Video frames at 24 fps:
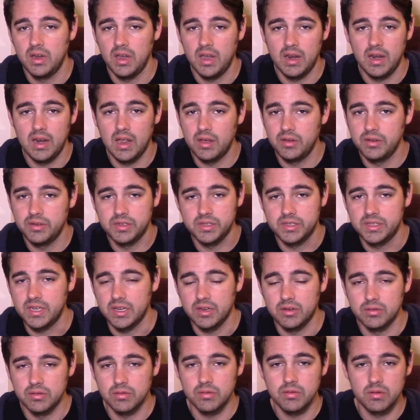And now you just
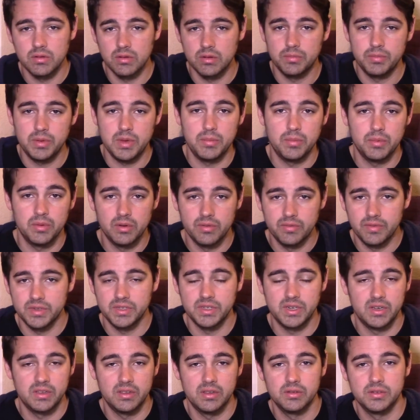tell Google people are
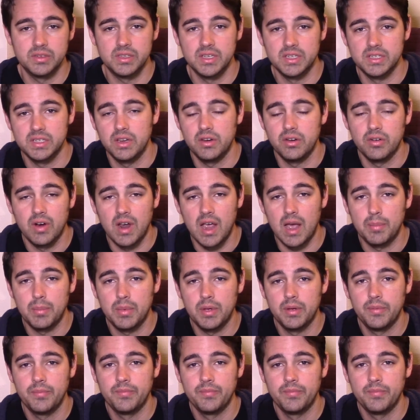visiting those things in your app.